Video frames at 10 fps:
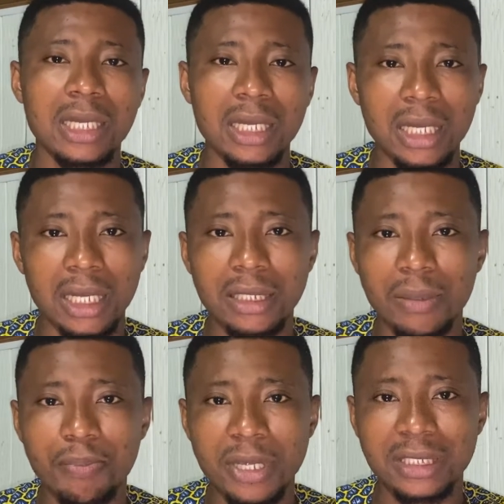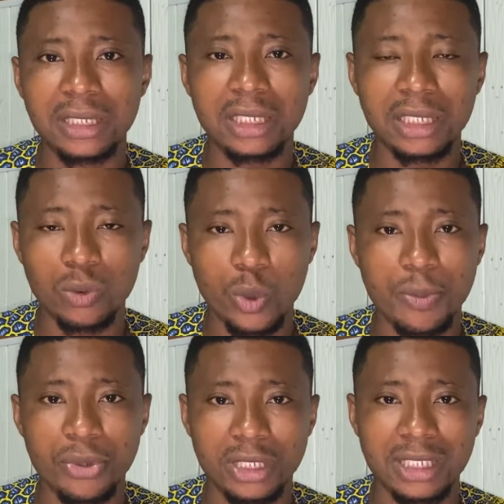and pasting it in word
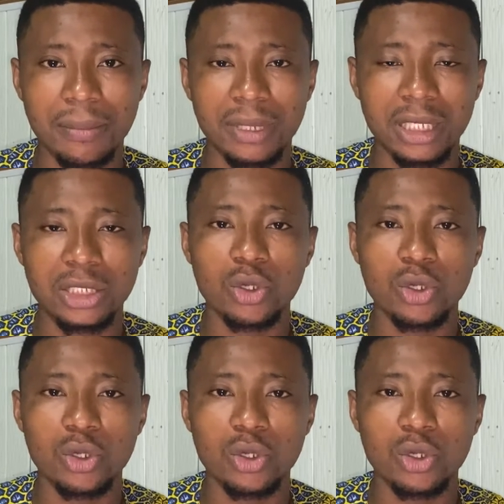processing application,